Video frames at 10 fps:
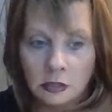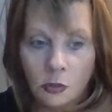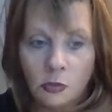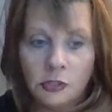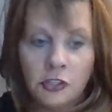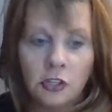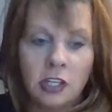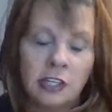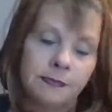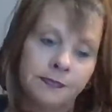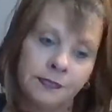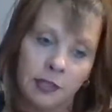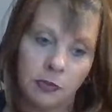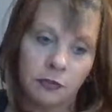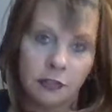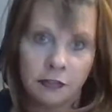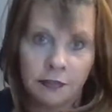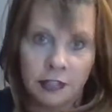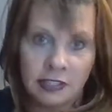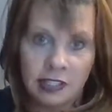Well, you're going to. Let me
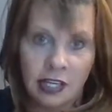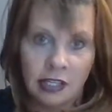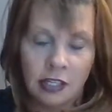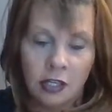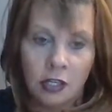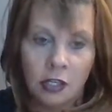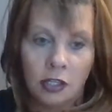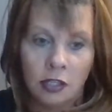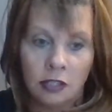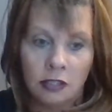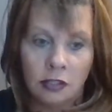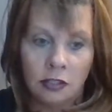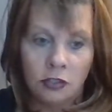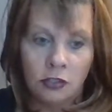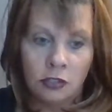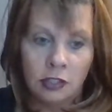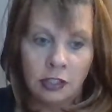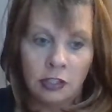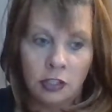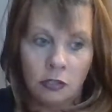rephrase that you're going
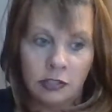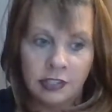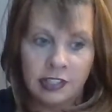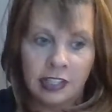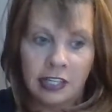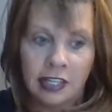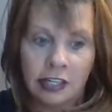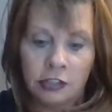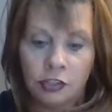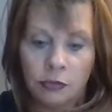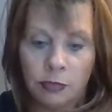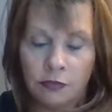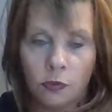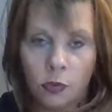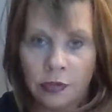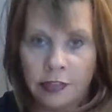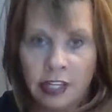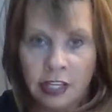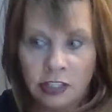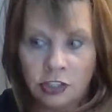to notice the connection before
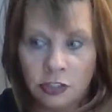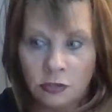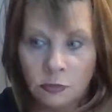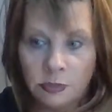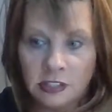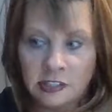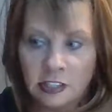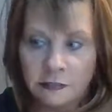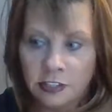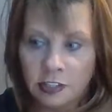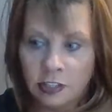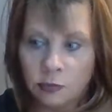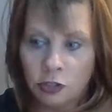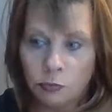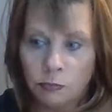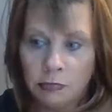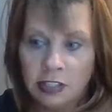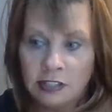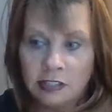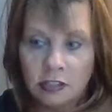they do because I feel like when you
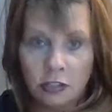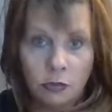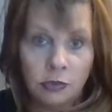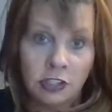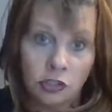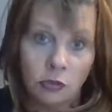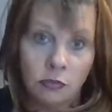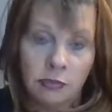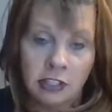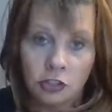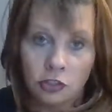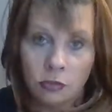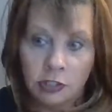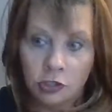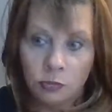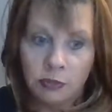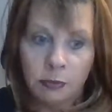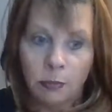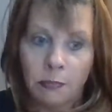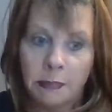meet, you know what they showed me? They showed me two
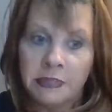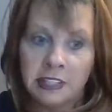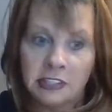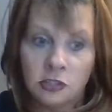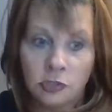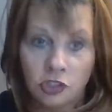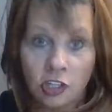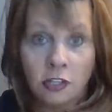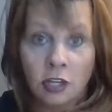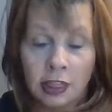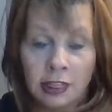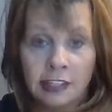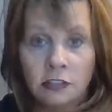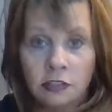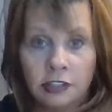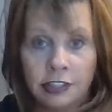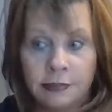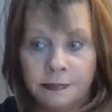people bumping into each other, literally.